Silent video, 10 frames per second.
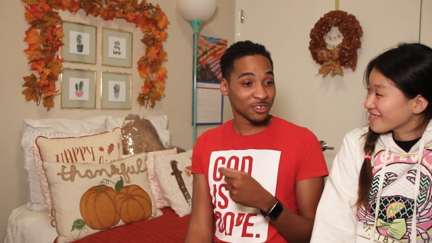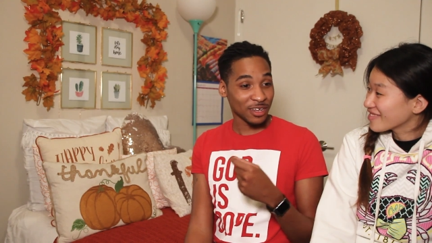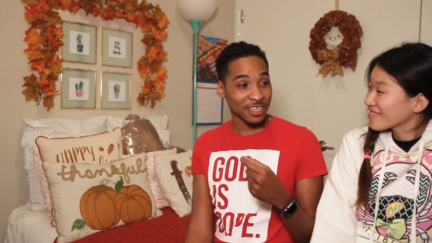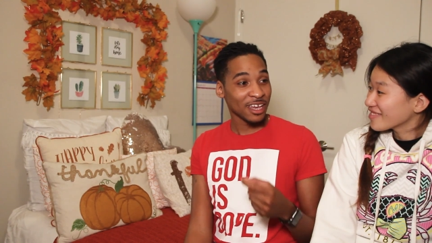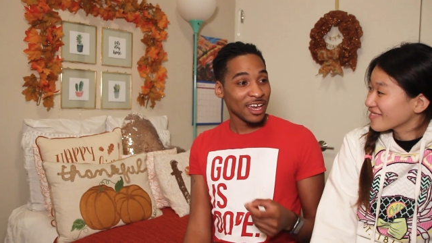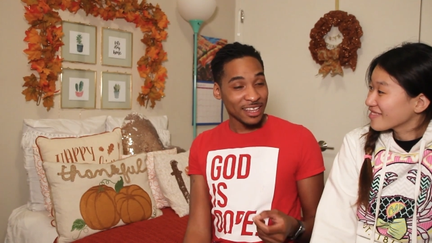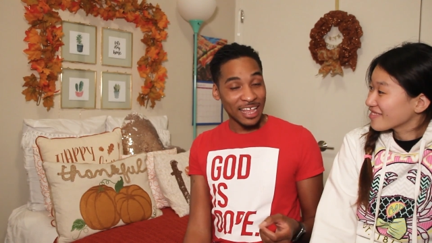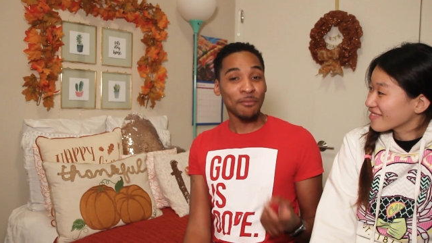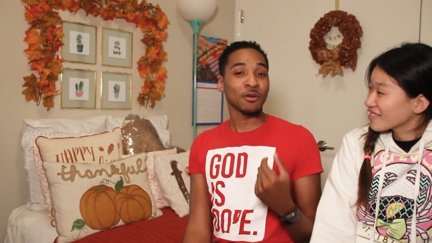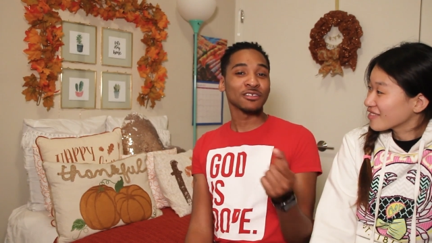Speaker 1: So
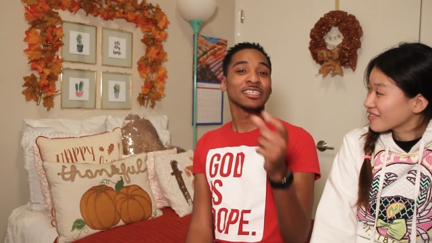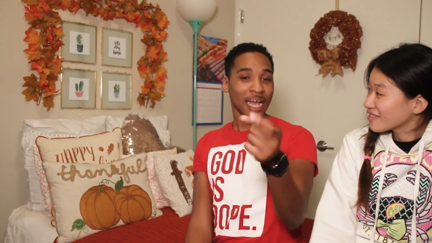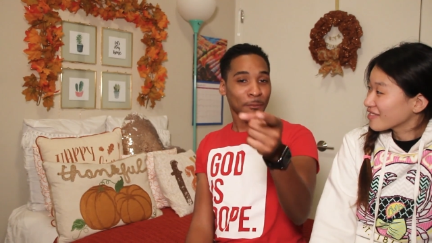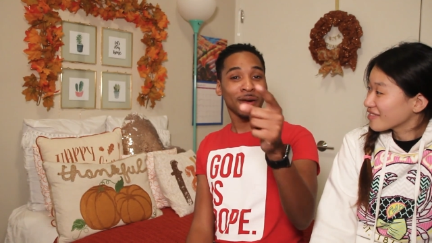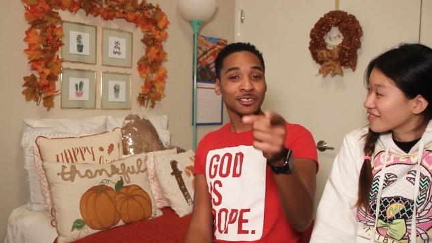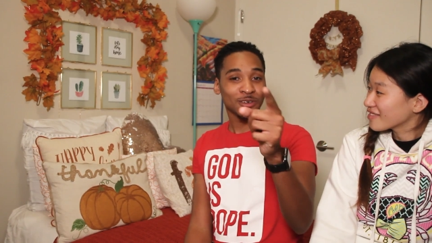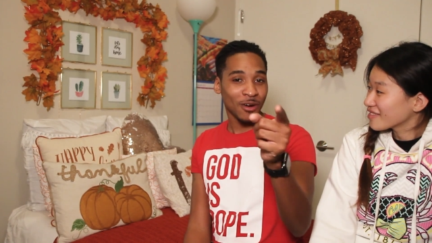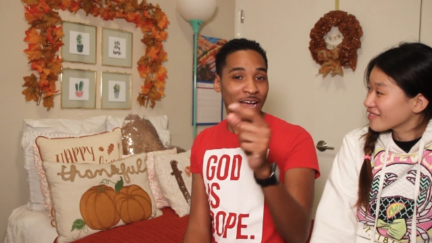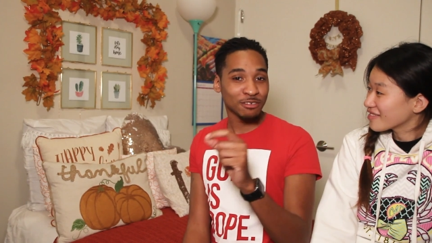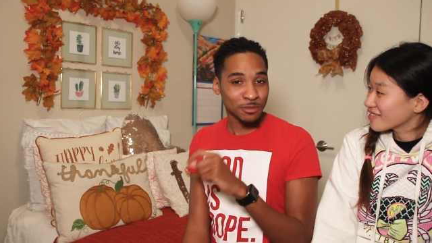that person
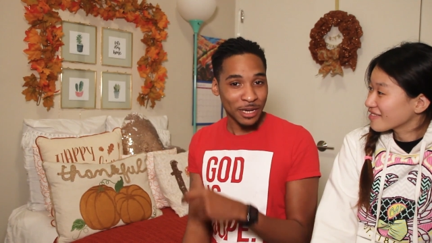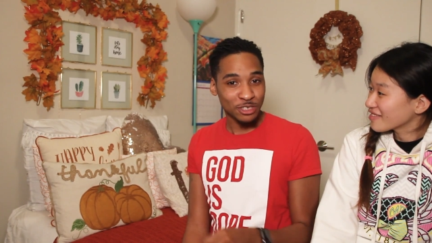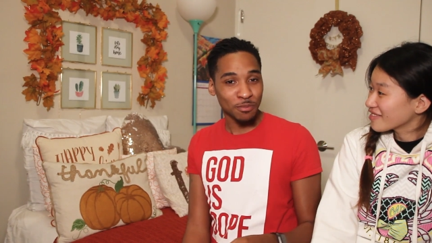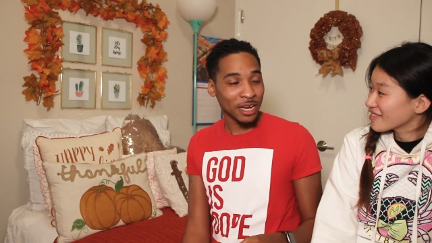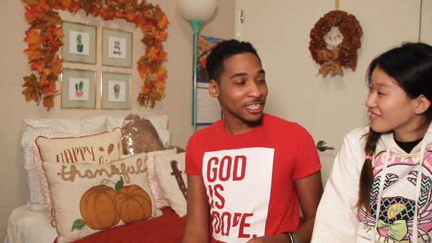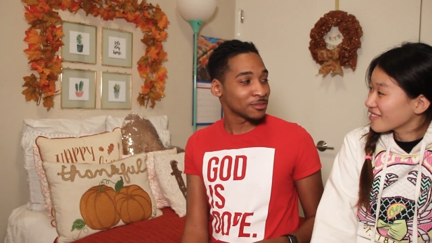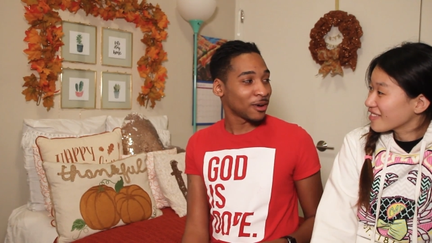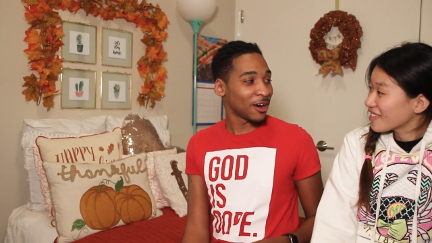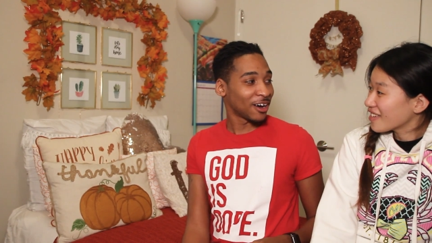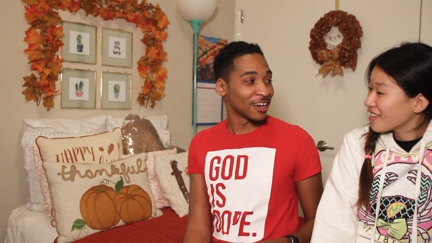gonna have a special place in
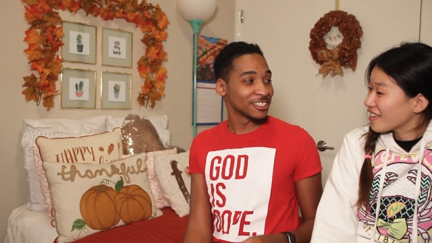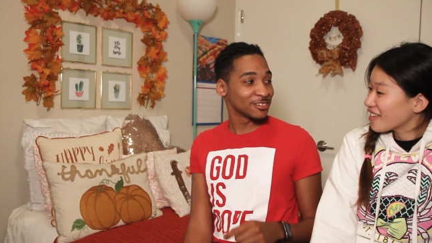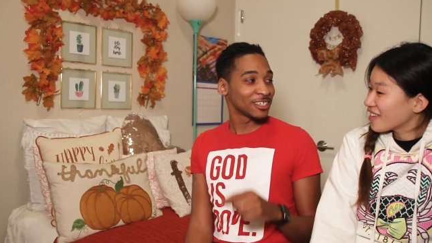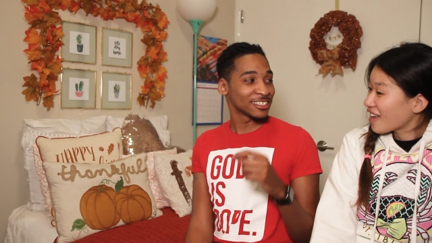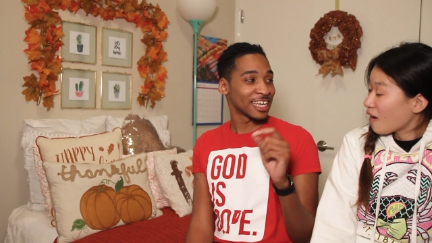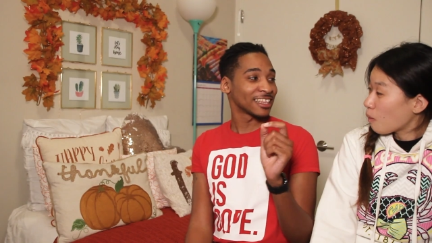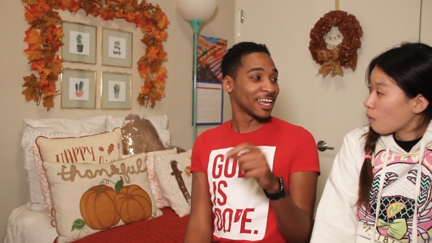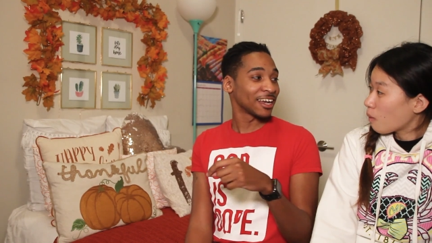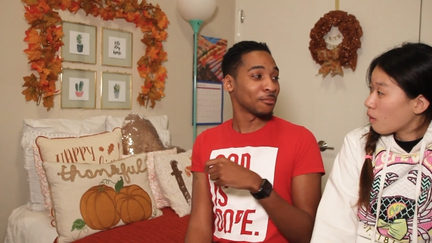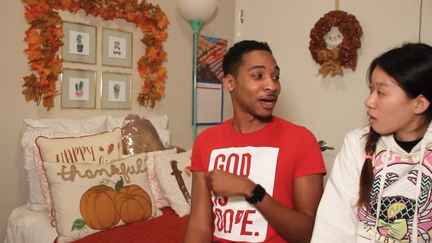my heart just because they
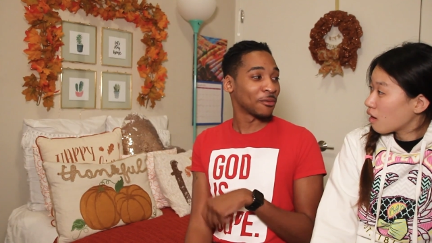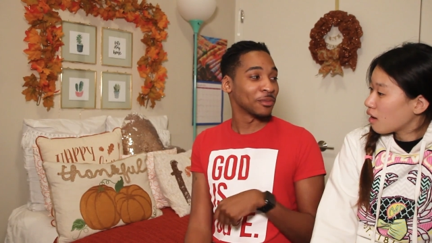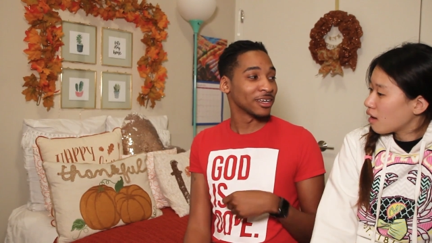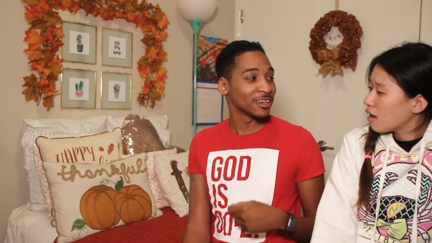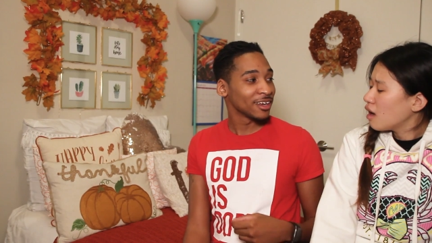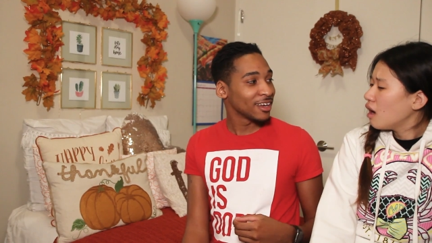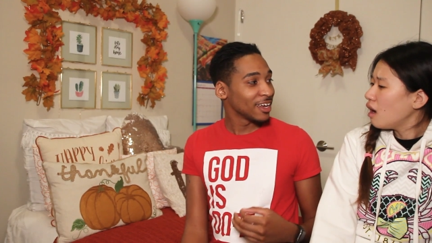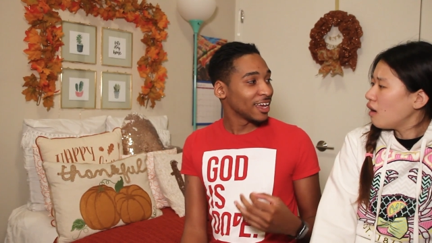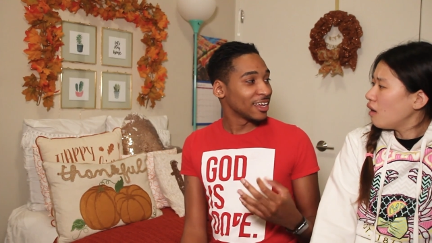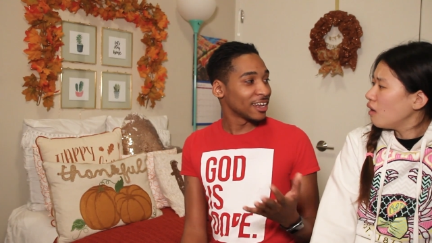think about me.
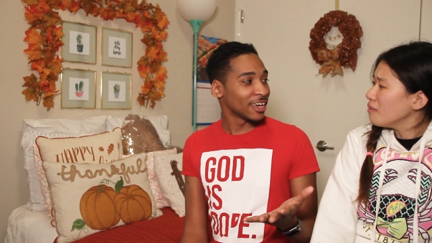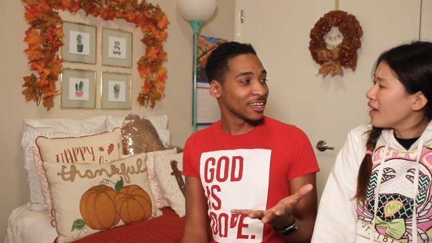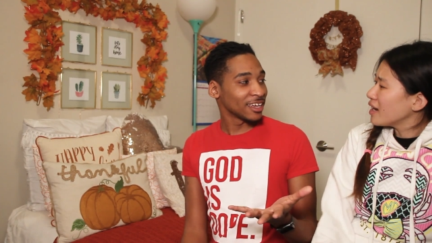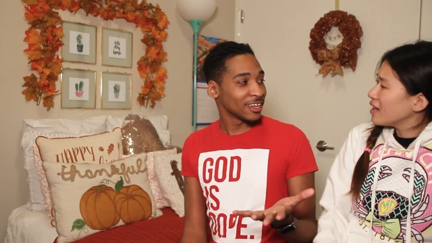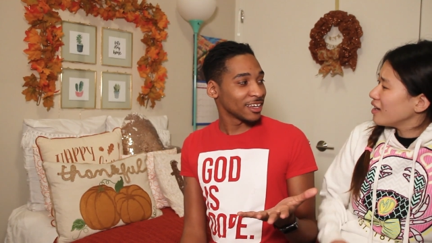And that.